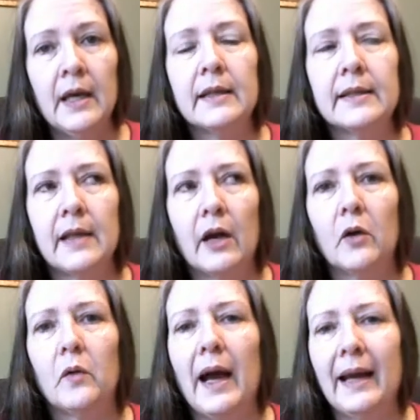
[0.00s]

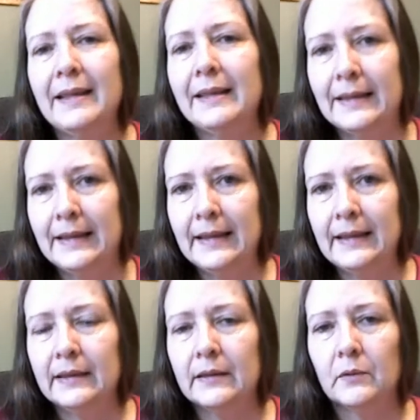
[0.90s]
So I didn't
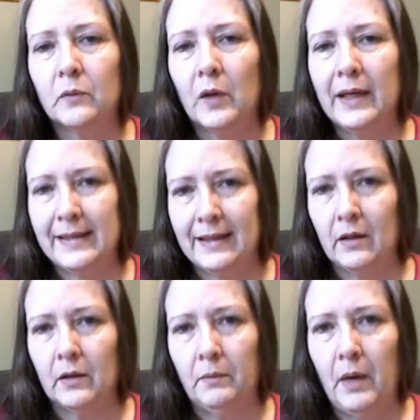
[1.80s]
get what it said
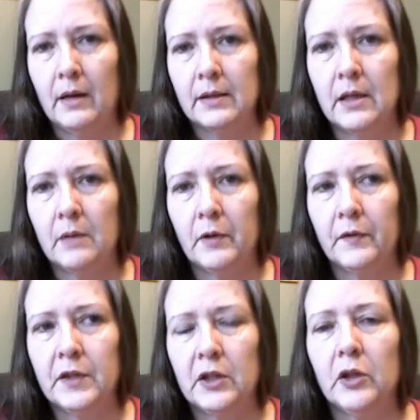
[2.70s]
on the box number
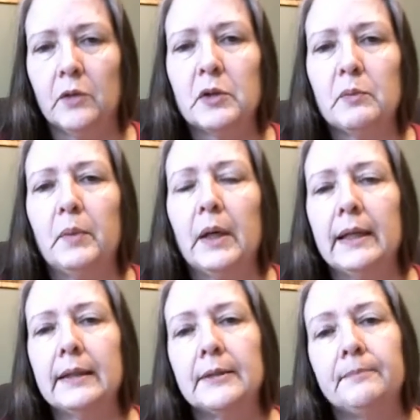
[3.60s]
of scoops,
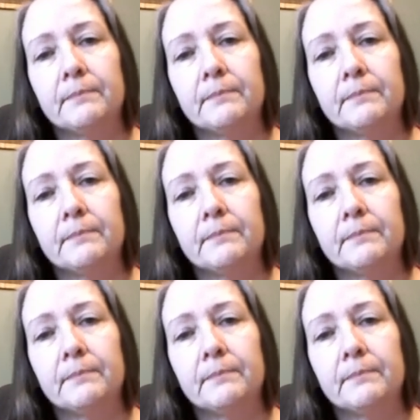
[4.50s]
but